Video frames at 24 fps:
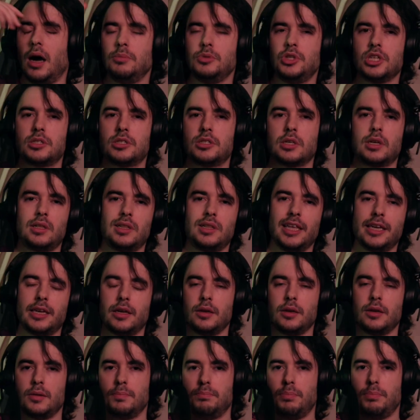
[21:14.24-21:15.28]
just
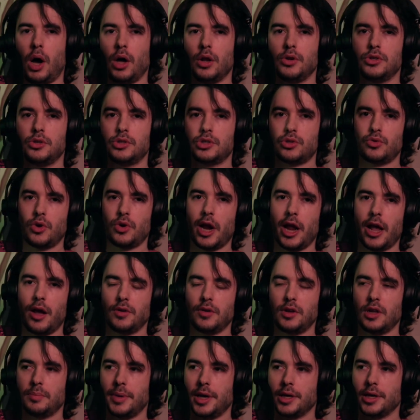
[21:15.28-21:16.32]
clicking buttons
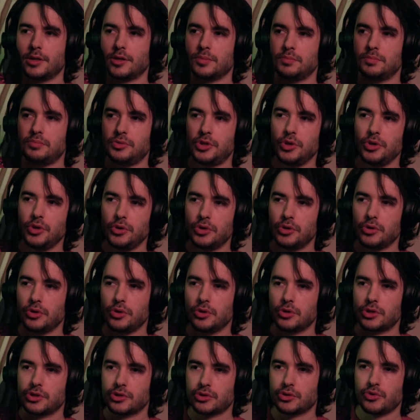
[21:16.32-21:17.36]
around on my computer
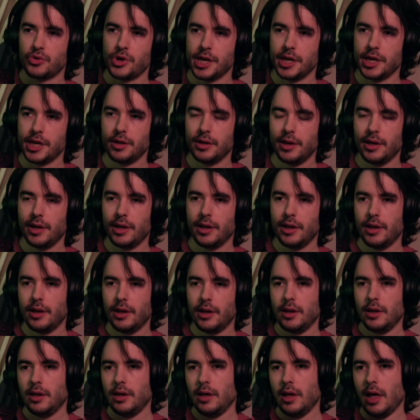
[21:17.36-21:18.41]
screen,
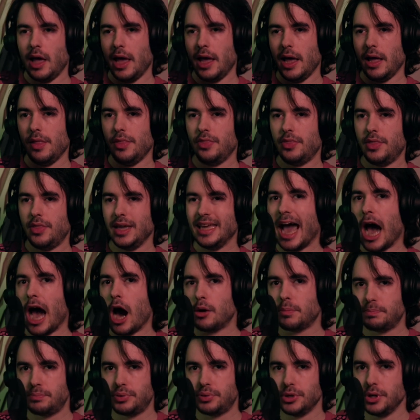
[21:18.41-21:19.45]
and the
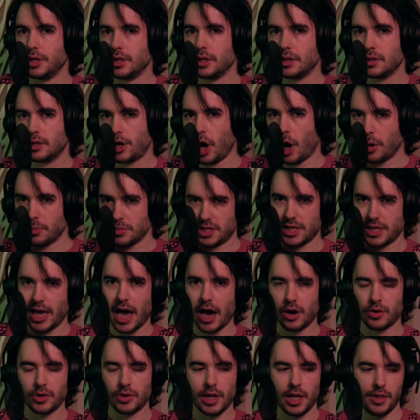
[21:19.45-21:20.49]
output comes
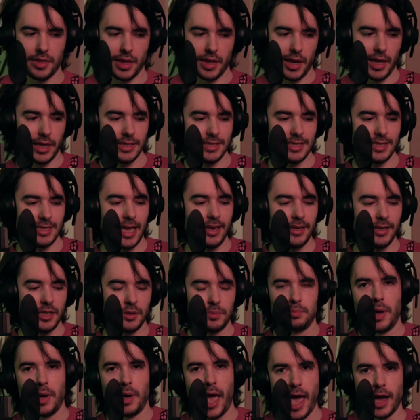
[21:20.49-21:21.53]
out, and then I send
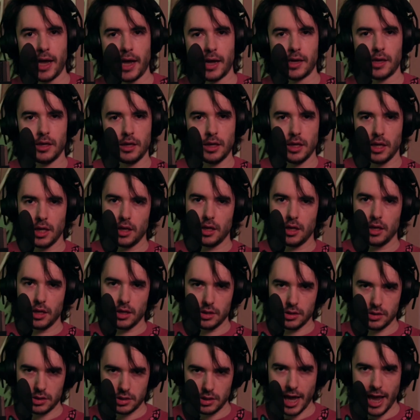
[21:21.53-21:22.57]
it back
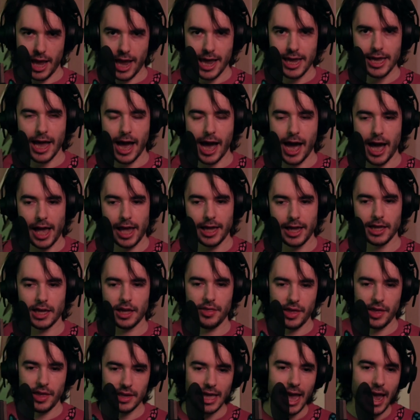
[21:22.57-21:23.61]
to AI, and
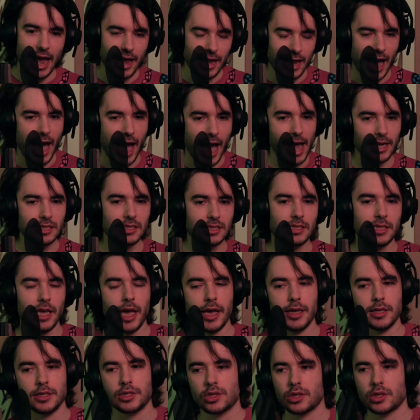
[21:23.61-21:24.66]
then AI
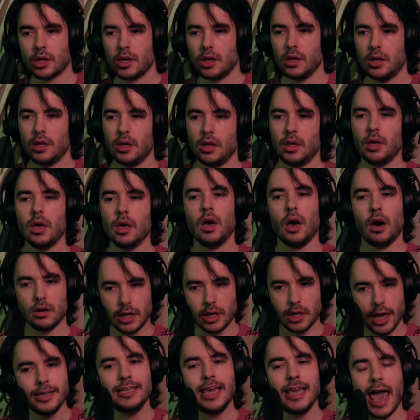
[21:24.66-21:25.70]
says,
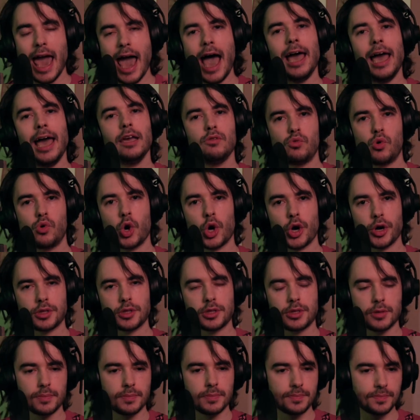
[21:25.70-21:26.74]
okay, yeah, it
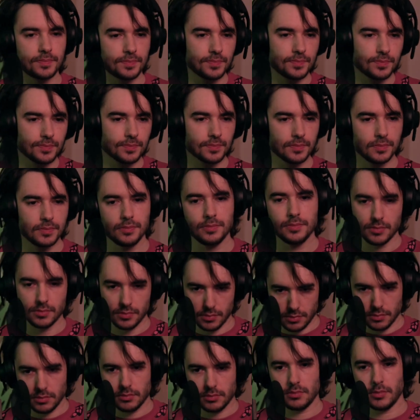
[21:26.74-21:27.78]
worked.
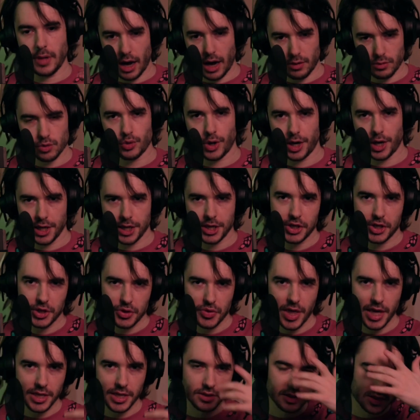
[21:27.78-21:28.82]
Now we're ready to do
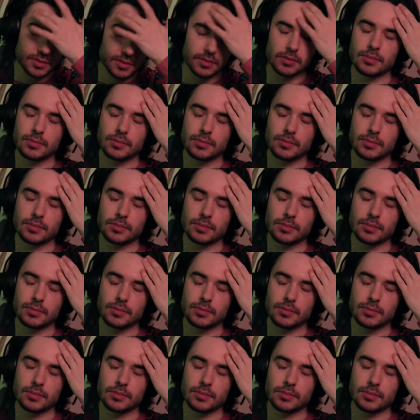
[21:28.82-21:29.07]
this.